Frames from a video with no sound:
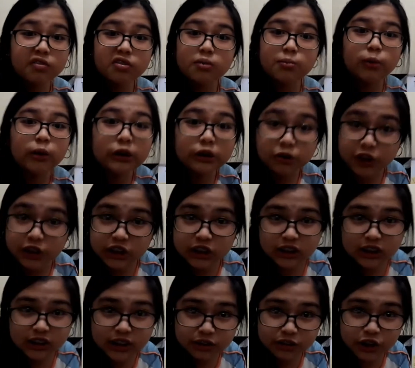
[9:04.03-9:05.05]
of the most
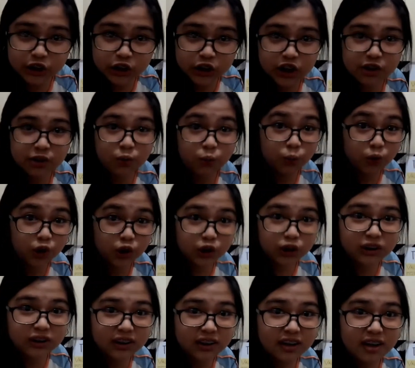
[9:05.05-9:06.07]
richest literature in the
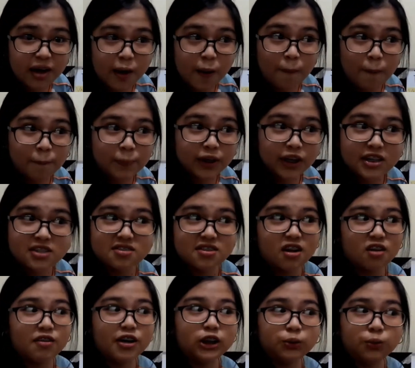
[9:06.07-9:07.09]
world, because
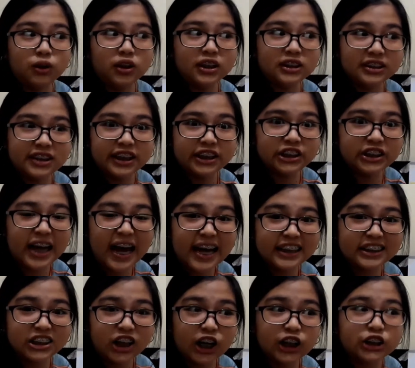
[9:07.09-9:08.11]
their ritualistic
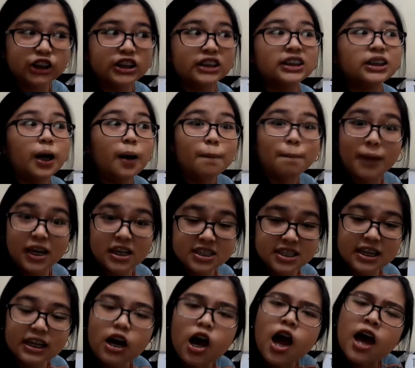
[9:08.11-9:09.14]
chants are just
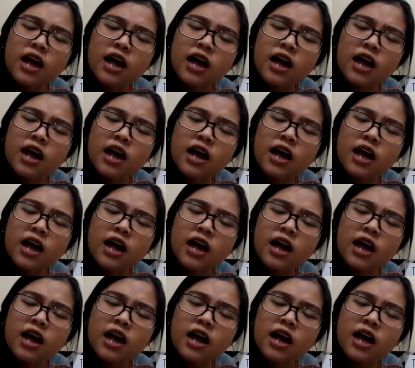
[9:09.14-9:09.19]
amazing.